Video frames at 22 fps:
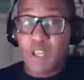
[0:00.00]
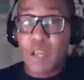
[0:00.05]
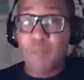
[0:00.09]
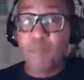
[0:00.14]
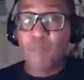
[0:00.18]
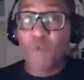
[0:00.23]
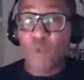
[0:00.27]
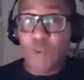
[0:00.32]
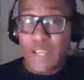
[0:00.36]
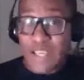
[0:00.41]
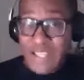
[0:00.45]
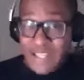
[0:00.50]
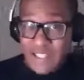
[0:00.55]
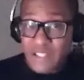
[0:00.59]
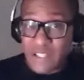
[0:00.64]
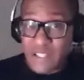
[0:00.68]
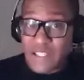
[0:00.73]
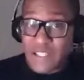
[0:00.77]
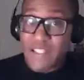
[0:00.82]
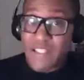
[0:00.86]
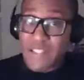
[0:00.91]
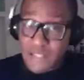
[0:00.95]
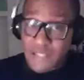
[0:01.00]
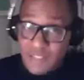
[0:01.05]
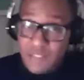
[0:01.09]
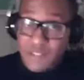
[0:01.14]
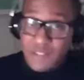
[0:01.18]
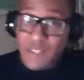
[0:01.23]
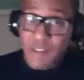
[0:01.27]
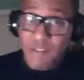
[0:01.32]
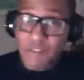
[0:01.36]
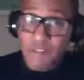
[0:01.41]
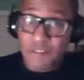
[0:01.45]
more insulin
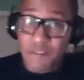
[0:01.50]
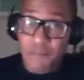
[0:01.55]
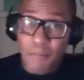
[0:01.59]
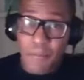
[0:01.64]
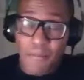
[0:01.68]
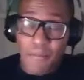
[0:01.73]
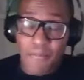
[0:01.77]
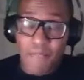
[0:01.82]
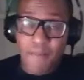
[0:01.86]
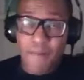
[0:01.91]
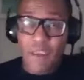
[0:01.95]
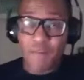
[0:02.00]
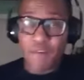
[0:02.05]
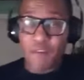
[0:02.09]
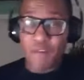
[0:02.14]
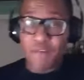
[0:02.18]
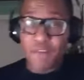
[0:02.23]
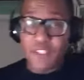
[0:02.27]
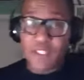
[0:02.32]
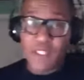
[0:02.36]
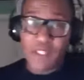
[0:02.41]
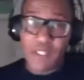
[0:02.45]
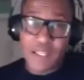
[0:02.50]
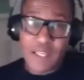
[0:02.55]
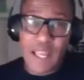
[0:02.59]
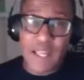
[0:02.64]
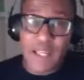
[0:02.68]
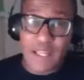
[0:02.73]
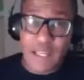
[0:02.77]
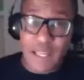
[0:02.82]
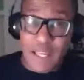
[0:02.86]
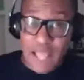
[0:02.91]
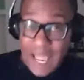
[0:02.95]
sensitive if you're physically
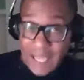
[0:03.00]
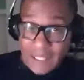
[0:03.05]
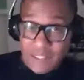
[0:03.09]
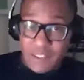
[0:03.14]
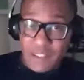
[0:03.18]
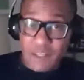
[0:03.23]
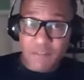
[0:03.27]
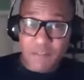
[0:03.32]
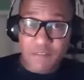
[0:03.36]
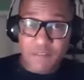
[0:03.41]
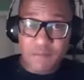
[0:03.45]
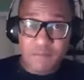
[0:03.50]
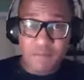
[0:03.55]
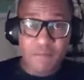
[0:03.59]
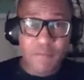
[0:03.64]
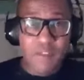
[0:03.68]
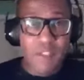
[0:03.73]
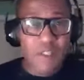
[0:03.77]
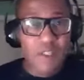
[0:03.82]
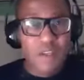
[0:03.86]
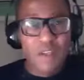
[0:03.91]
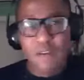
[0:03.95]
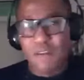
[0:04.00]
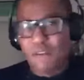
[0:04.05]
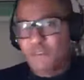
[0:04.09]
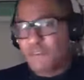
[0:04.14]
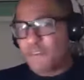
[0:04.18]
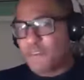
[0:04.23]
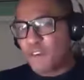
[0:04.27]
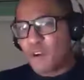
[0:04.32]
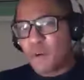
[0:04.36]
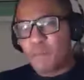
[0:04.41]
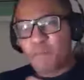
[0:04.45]
active.
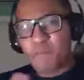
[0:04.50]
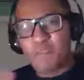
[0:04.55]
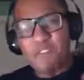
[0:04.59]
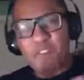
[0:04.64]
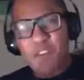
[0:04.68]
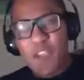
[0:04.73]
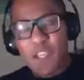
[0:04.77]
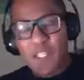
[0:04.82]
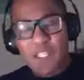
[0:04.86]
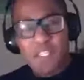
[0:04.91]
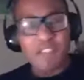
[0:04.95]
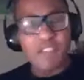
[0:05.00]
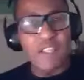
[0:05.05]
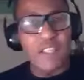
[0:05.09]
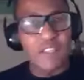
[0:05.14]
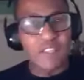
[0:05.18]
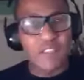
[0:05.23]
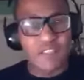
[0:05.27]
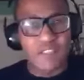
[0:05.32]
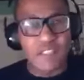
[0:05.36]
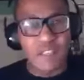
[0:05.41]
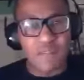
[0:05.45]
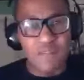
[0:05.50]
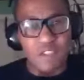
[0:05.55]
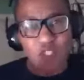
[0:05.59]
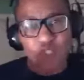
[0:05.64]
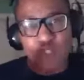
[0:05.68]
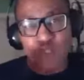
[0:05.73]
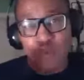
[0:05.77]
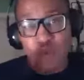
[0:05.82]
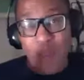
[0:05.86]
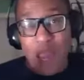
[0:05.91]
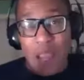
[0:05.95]
From 36 to
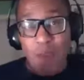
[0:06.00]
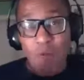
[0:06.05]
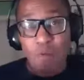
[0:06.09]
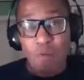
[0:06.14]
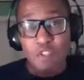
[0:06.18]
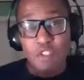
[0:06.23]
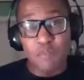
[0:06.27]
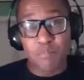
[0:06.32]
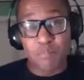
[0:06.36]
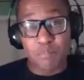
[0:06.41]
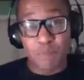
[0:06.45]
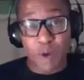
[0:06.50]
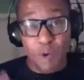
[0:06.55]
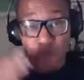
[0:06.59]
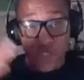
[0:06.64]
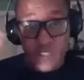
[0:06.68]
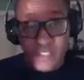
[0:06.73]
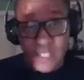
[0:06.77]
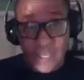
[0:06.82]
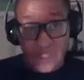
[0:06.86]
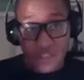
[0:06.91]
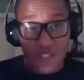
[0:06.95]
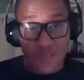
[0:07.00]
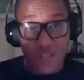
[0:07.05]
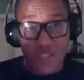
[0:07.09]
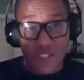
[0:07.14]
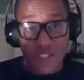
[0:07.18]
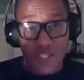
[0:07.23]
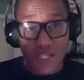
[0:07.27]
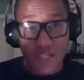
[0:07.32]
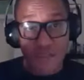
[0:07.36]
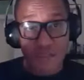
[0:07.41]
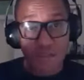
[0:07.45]
72 hours
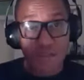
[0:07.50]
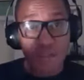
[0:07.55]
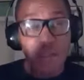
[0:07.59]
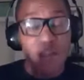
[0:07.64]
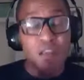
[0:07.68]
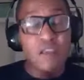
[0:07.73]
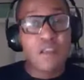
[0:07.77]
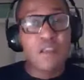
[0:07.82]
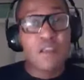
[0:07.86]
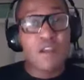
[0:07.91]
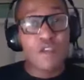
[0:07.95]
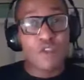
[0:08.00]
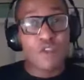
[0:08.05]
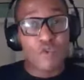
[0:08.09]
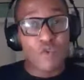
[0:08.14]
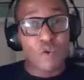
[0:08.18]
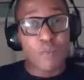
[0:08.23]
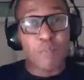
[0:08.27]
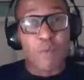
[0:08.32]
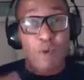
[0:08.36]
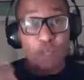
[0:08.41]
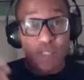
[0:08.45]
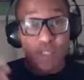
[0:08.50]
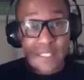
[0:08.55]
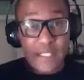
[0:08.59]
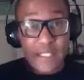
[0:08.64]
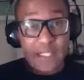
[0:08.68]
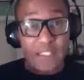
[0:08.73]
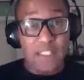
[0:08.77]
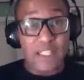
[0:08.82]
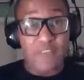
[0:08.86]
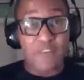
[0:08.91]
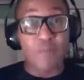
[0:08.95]
post-activity, your body is
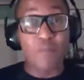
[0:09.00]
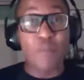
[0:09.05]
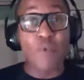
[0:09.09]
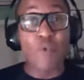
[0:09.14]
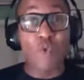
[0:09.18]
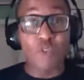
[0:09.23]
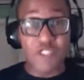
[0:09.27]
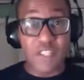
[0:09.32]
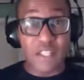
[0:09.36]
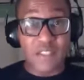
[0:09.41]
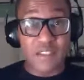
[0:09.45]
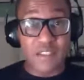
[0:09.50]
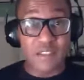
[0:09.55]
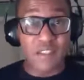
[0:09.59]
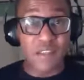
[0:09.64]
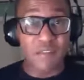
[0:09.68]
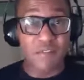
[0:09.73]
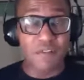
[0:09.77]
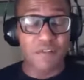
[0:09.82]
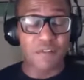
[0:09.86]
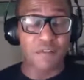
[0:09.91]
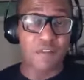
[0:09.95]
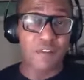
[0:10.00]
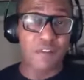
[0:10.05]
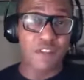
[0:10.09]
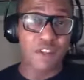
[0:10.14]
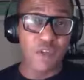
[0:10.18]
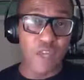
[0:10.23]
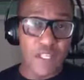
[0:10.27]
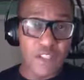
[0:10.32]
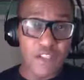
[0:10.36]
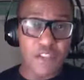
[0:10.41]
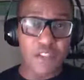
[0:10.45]
even more sensitive to
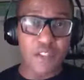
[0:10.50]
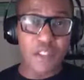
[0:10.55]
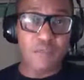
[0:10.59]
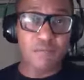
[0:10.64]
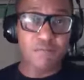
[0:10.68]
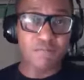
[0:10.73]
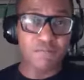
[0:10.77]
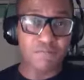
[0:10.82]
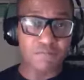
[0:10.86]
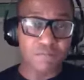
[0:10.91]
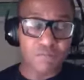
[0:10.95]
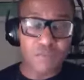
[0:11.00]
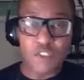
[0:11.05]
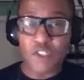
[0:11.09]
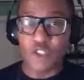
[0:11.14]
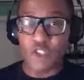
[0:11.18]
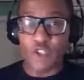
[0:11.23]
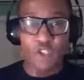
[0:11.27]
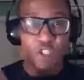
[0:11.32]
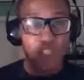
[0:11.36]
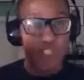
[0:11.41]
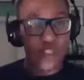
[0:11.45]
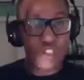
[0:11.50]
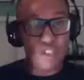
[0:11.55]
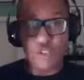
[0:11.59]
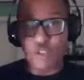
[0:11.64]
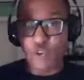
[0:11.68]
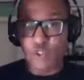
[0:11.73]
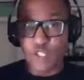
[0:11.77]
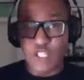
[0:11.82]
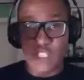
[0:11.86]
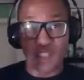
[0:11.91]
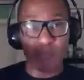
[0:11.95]
insulin. So you don't
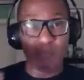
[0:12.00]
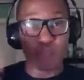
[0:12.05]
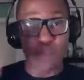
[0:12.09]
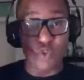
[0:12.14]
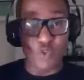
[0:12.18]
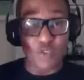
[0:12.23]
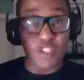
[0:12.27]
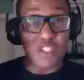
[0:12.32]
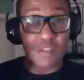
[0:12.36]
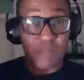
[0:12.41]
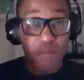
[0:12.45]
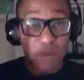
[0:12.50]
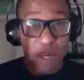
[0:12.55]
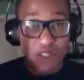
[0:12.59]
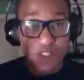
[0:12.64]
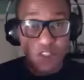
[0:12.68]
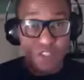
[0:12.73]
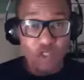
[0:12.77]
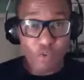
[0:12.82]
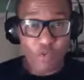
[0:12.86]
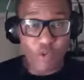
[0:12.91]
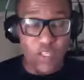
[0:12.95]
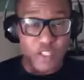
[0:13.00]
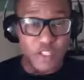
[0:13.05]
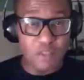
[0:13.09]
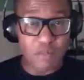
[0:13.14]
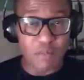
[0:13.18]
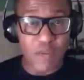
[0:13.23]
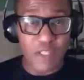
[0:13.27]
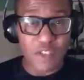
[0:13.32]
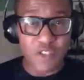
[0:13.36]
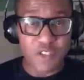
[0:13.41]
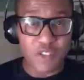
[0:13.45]
need to produce as much, secrete as
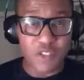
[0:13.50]
much.